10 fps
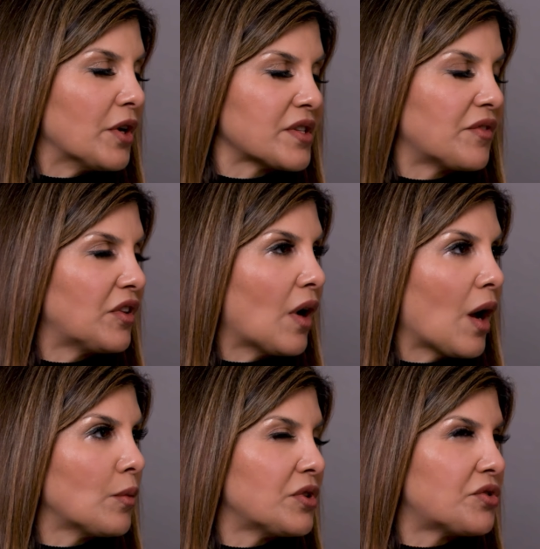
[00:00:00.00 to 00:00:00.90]
be honest with you,
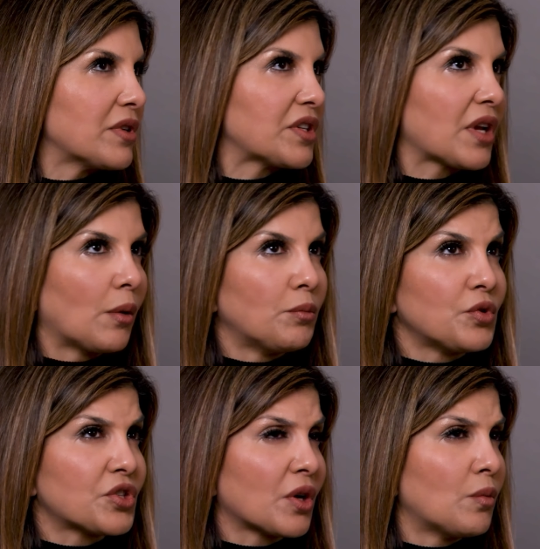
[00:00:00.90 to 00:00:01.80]
I would drink
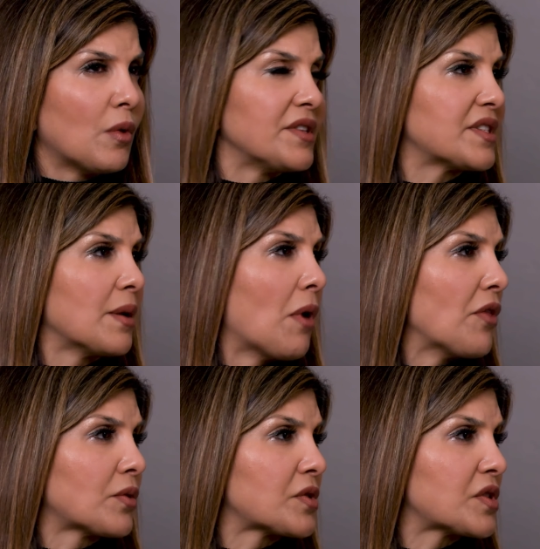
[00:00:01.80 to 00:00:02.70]
kombucha once a
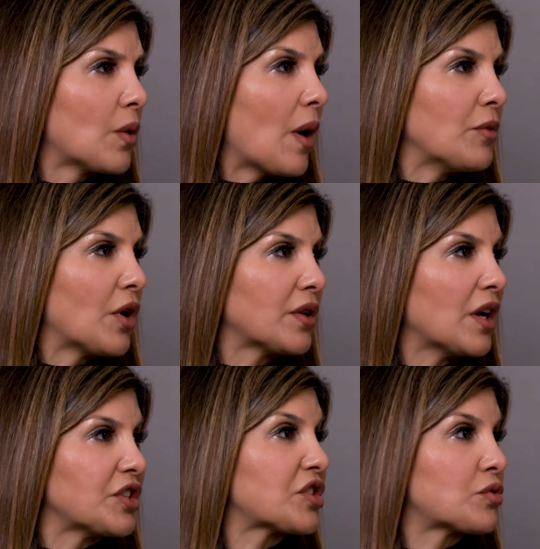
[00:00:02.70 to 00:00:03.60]
month or so.
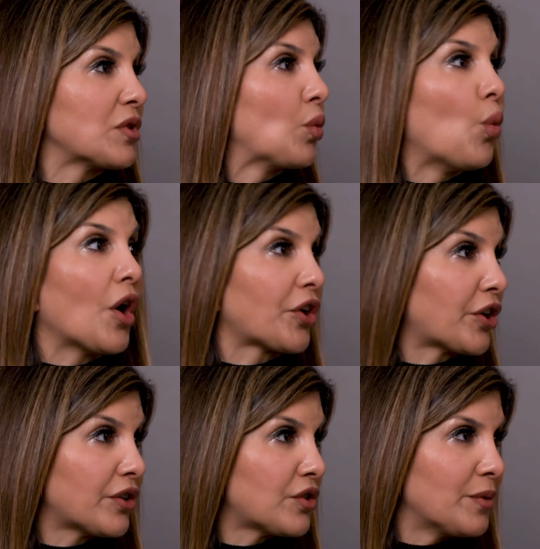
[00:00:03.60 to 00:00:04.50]
I just drink
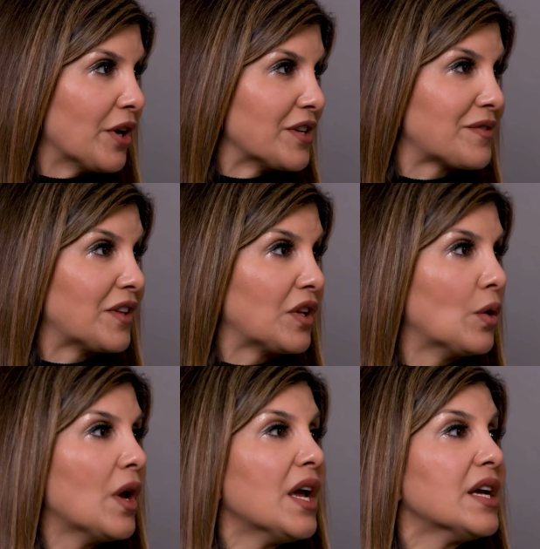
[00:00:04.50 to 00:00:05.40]
water, to be honest with
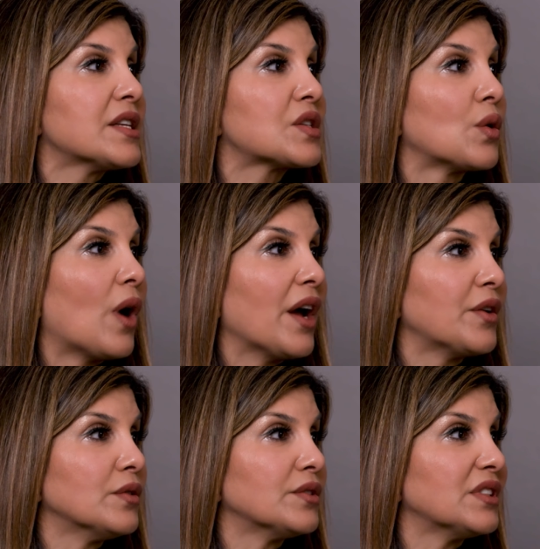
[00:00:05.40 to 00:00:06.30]
you. So I
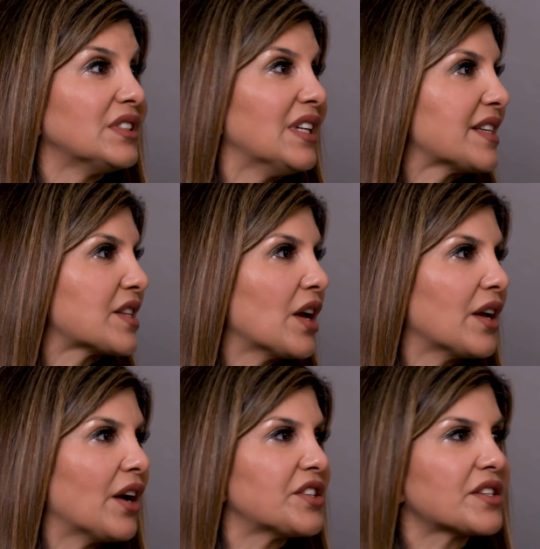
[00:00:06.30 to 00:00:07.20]
don't,
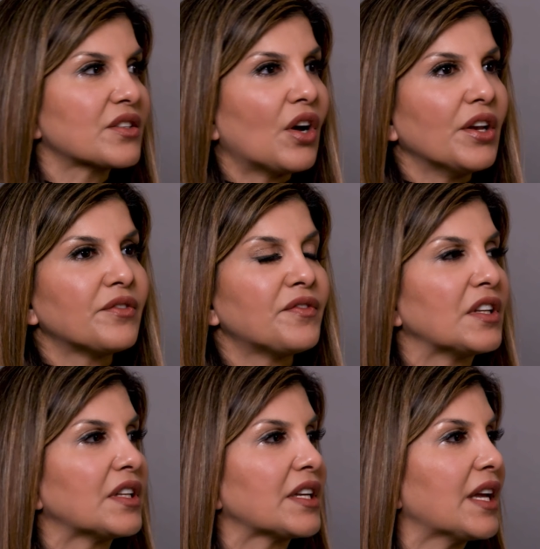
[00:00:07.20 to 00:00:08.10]
I just kind of
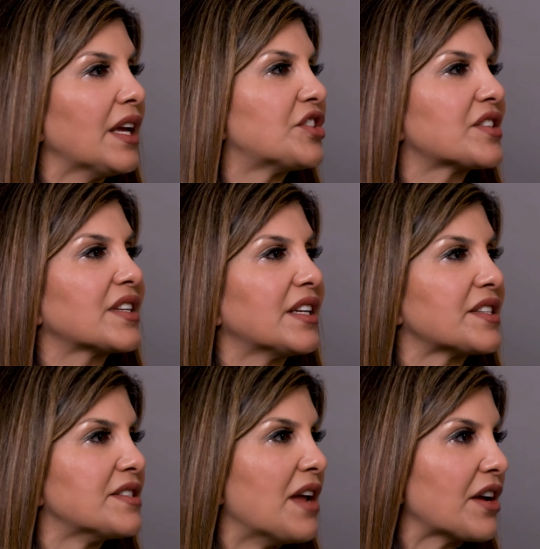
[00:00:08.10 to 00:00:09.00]
feel like, hey, just get
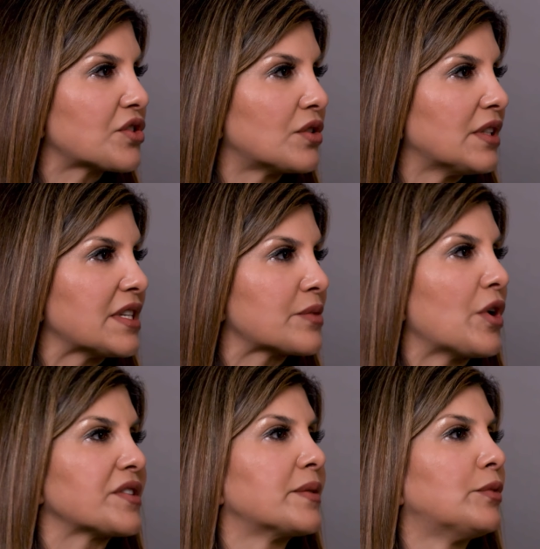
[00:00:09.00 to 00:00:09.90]
as natural as
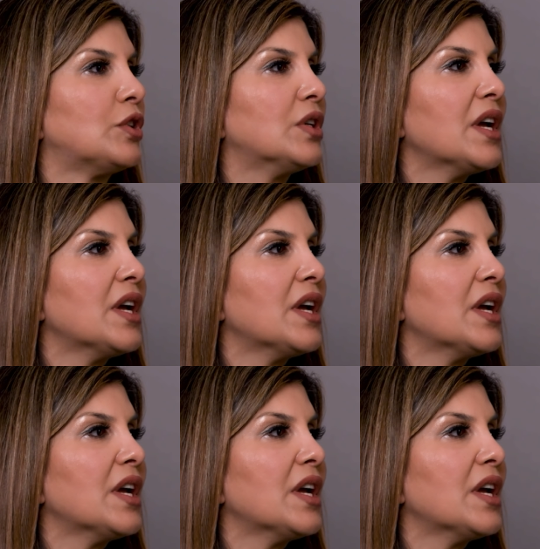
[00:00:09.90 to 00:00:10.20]
possible.